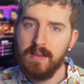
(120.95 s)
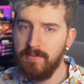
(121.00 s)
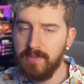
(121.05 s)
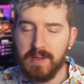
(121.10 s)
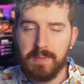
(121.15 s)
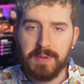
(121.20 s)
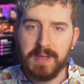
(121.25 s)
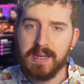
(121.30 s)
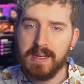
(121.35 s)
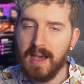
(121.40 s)

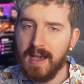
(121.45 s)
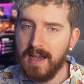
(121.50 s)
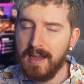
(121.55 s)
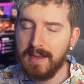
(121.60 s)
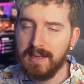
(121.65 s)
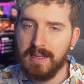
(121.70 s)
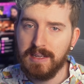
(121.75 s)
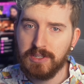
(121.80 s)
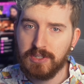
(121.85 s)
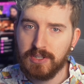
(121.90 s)

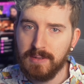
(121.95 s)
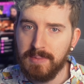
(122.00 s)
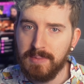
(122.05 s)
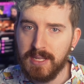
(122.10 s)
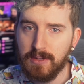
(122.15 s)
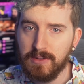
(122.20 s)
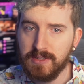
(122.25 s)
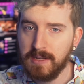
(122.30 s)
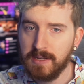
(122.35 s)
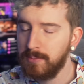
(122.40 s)
VP9 and should be
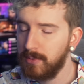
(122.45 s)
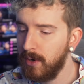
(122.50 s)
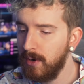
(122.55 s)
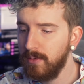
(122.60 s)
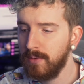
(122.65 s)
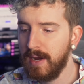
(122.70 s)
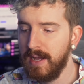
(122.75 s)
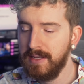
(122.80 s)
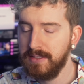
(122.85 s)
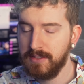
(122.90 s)
using
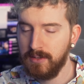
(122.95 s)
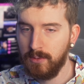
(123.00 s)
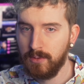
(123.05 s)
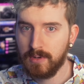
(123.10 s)
ProRes